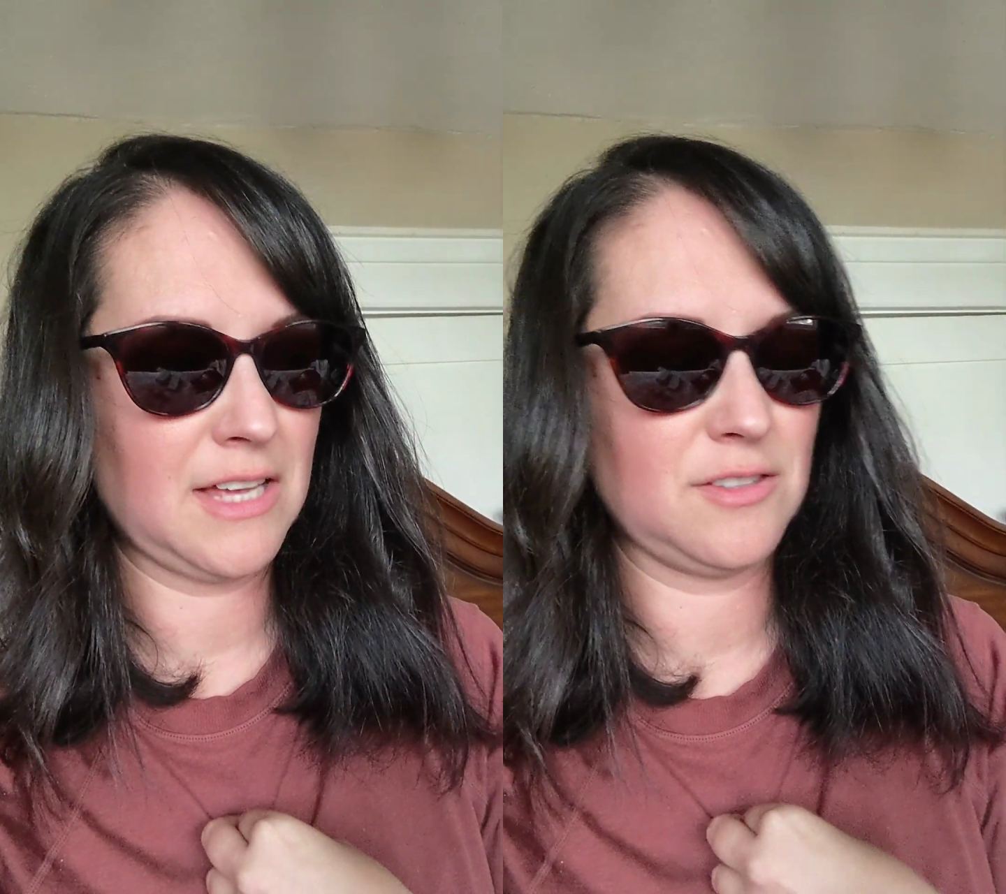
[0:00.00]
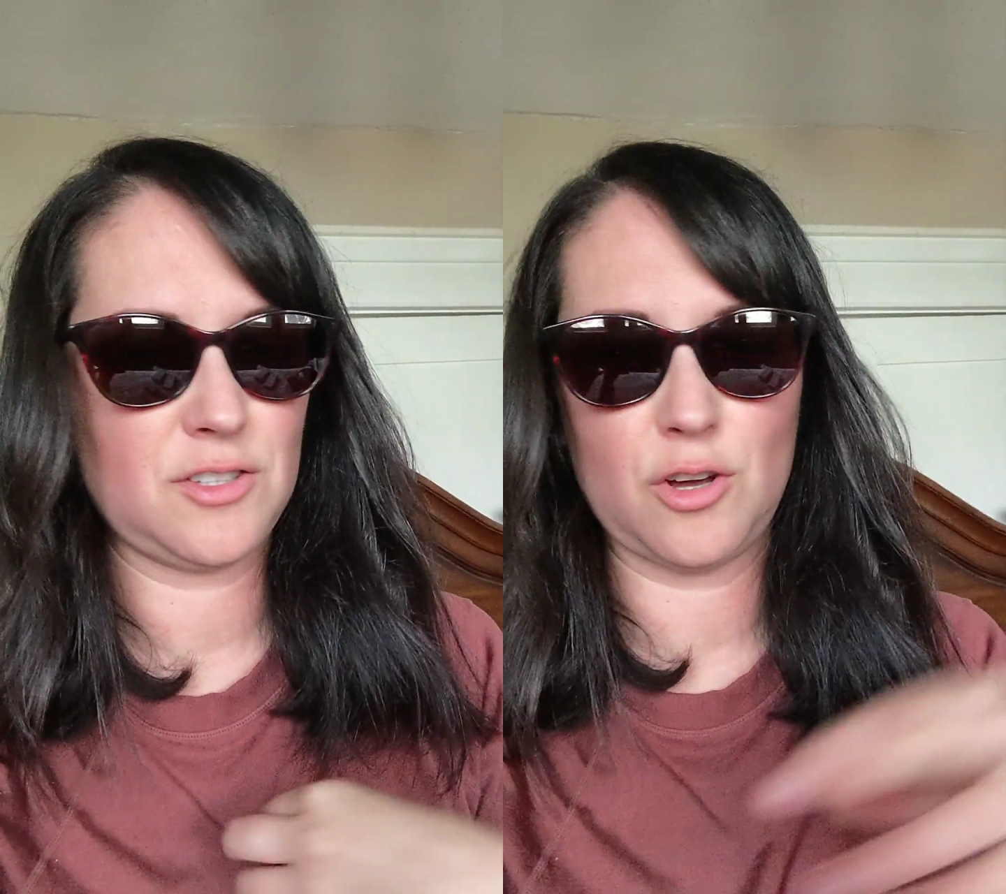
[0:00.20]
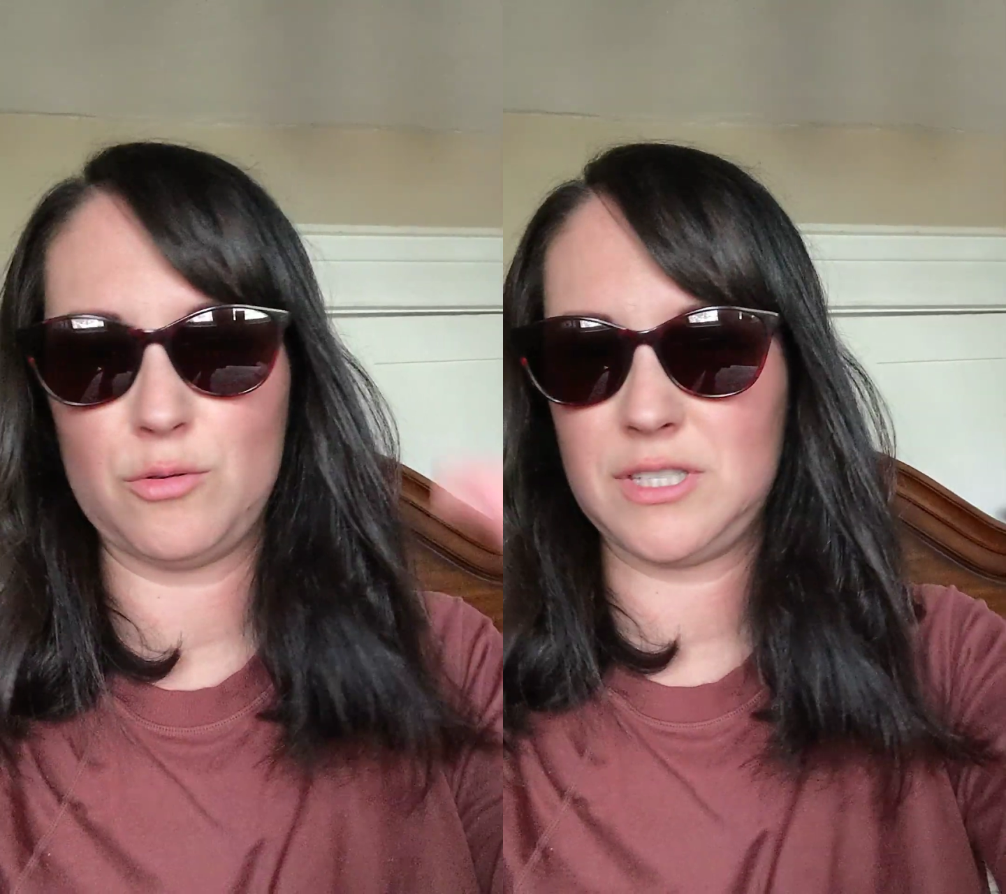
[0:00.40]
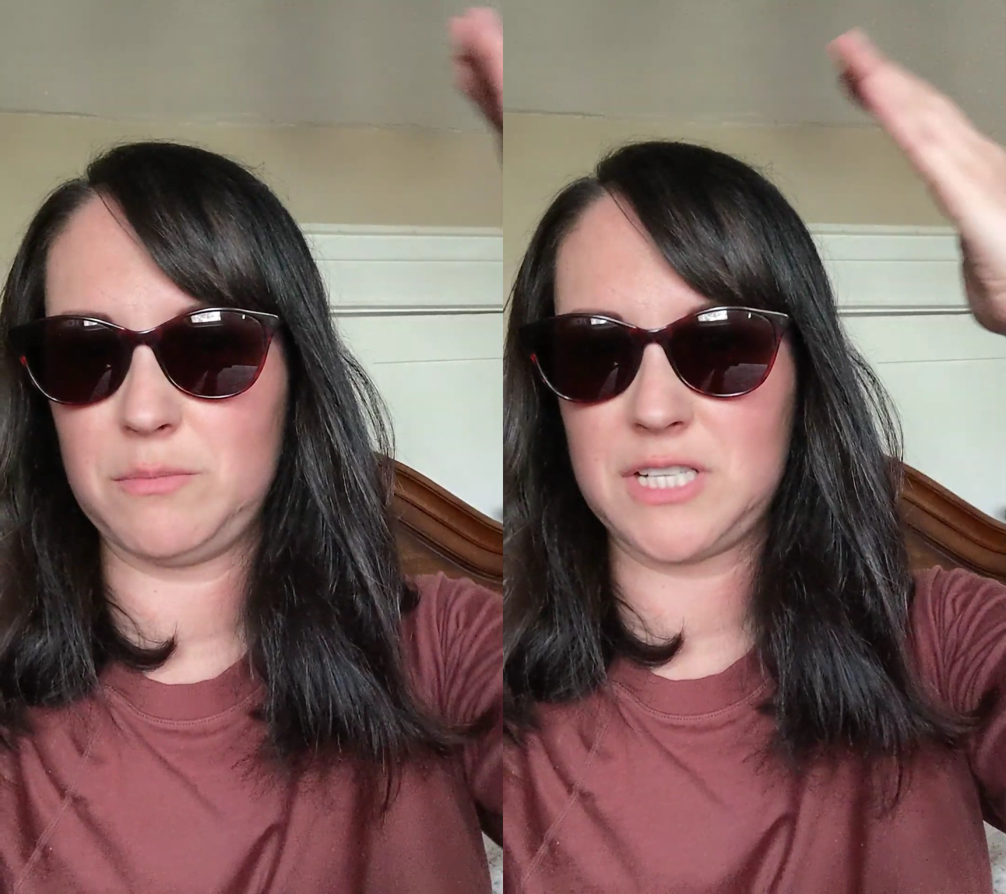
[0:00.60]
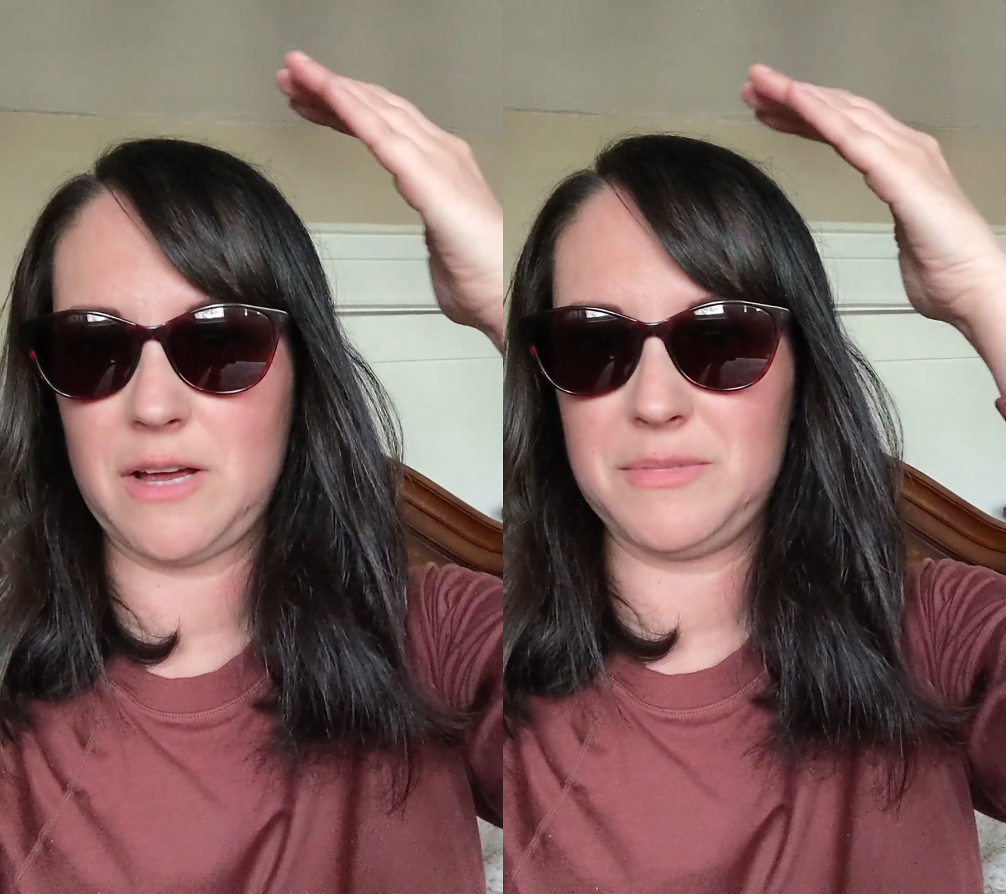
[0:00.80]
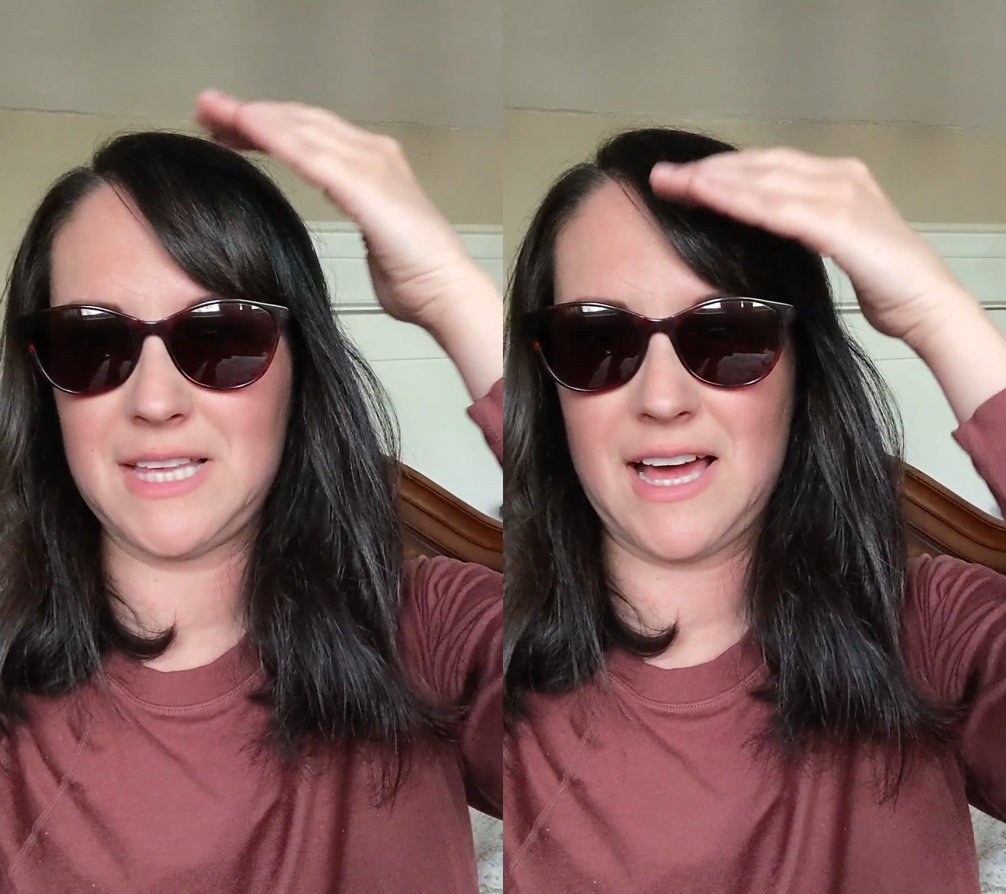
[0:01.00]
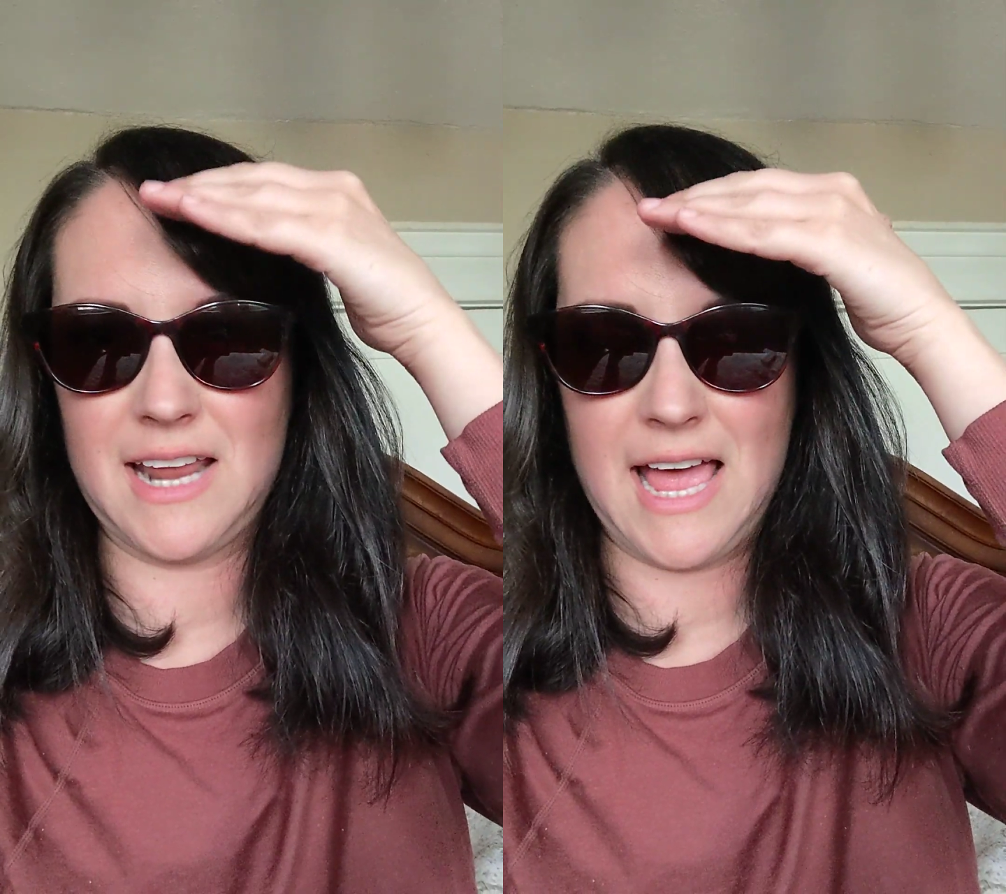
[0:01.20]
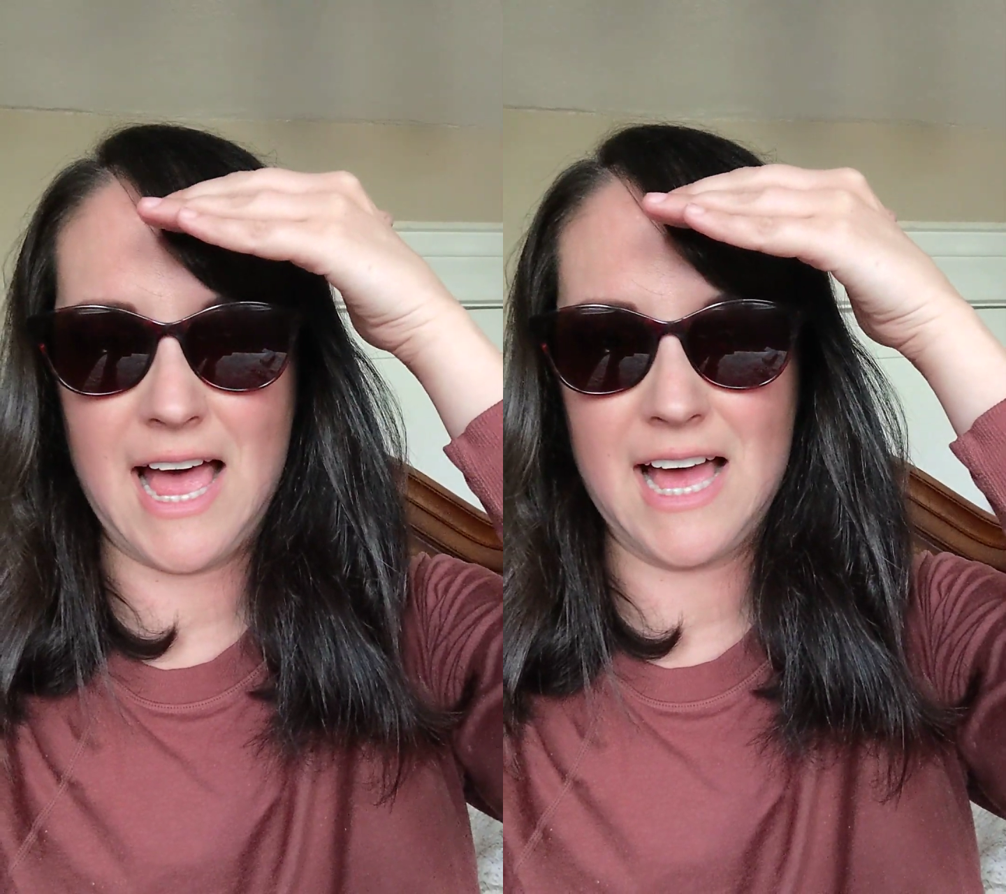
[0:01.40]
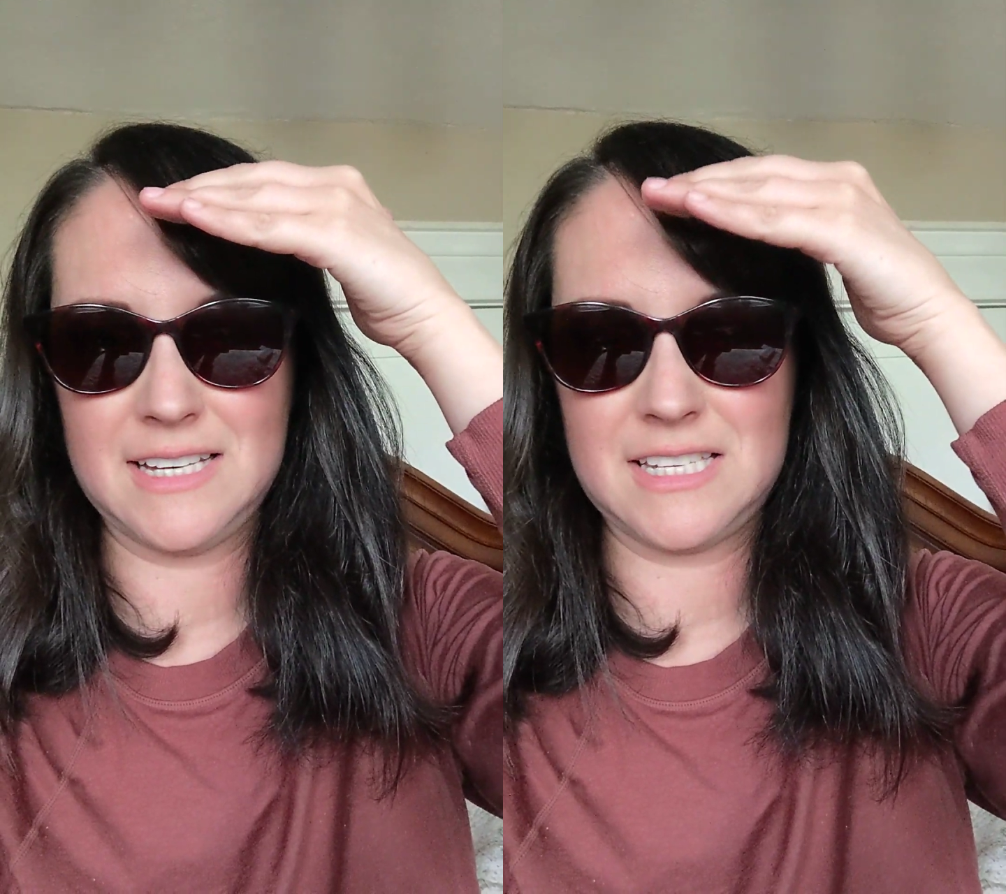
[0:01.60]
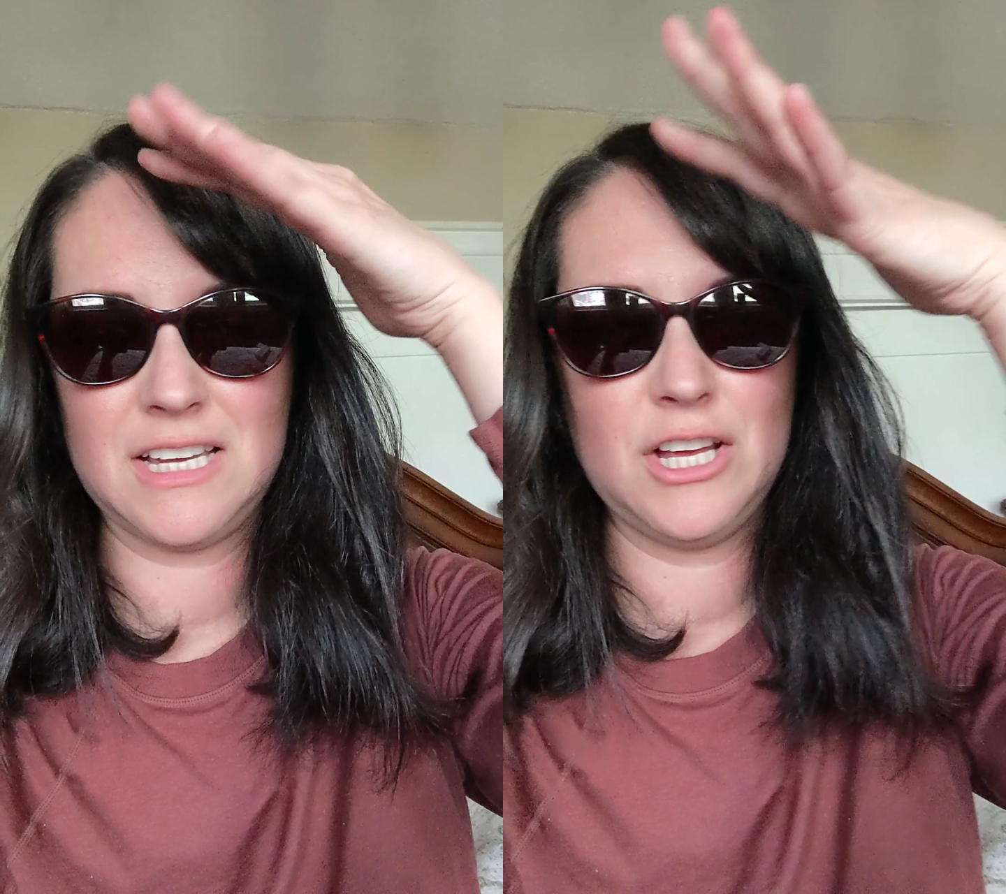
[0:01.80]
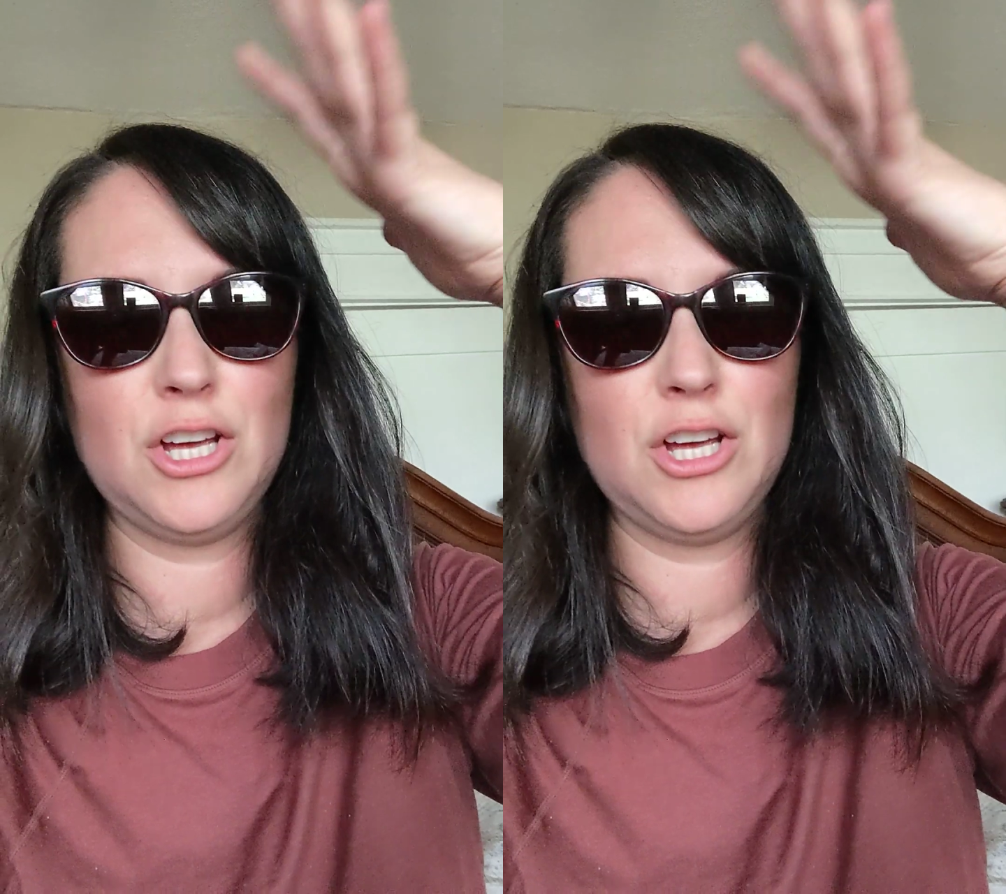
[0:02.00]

and so sometimes that hat